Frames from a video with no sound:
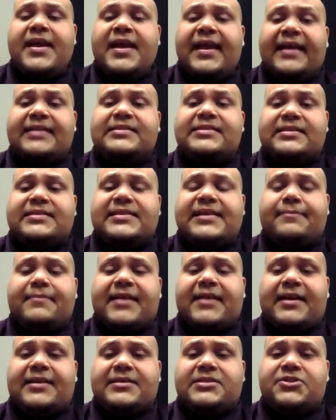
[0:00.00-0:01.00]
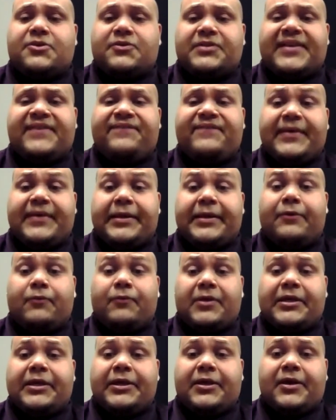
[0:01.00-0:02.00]
It's a team that is certainly feeling
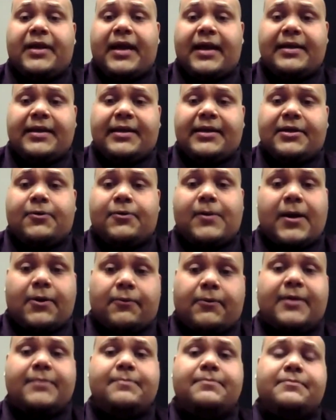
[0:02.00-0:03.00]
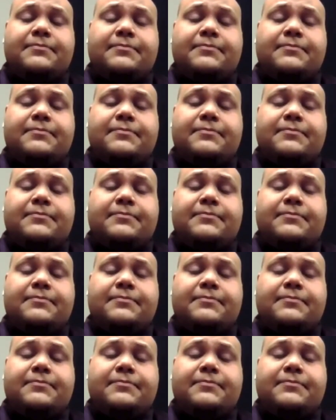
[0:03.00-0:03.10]
really good heading into round 1.